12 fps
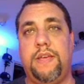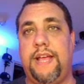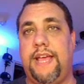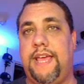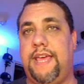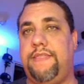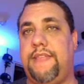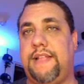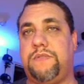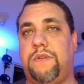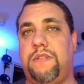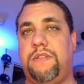And
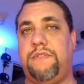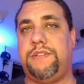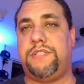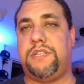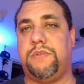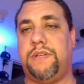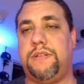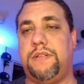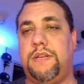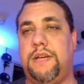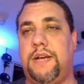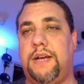that's all there is to it.
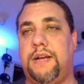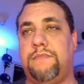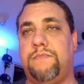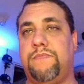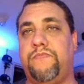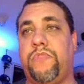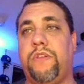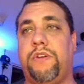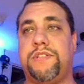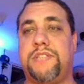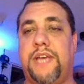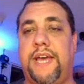On
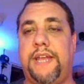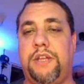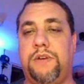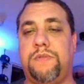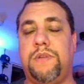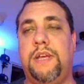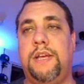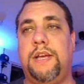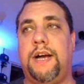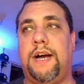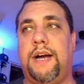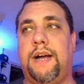a side note,
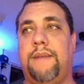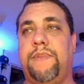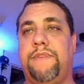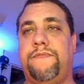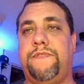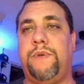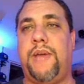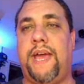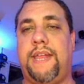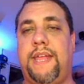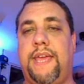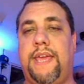if you
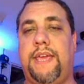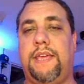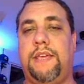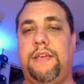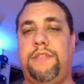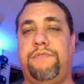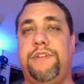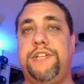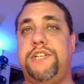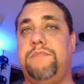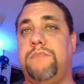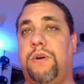had a
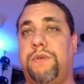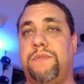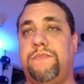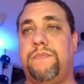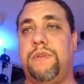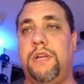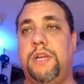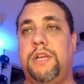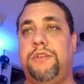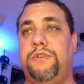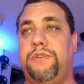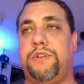3G modem,
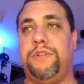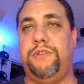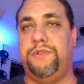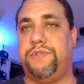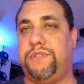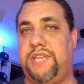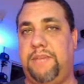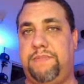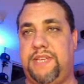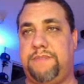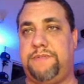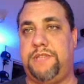you could use the same
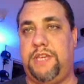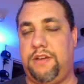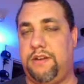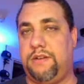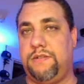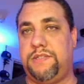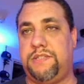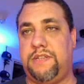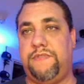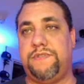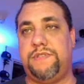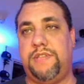steps here. Instead
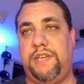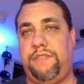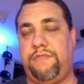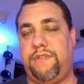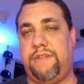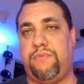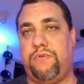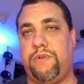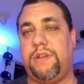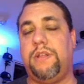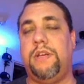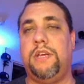of using the Ethernet
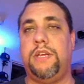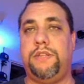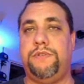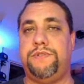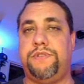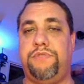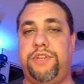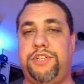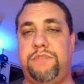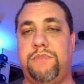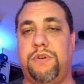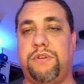port, use a
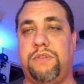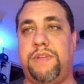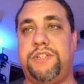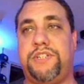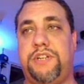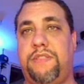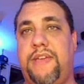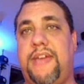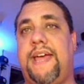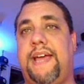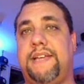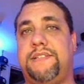3G modem and share that
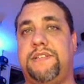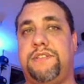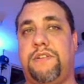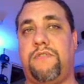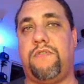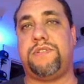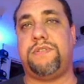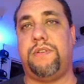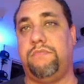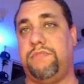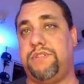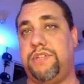access across to
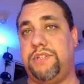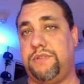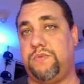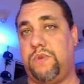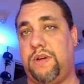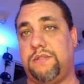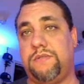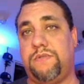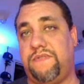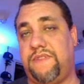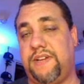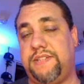other machines as well, or
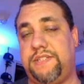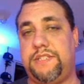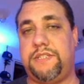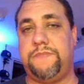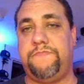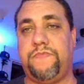devices.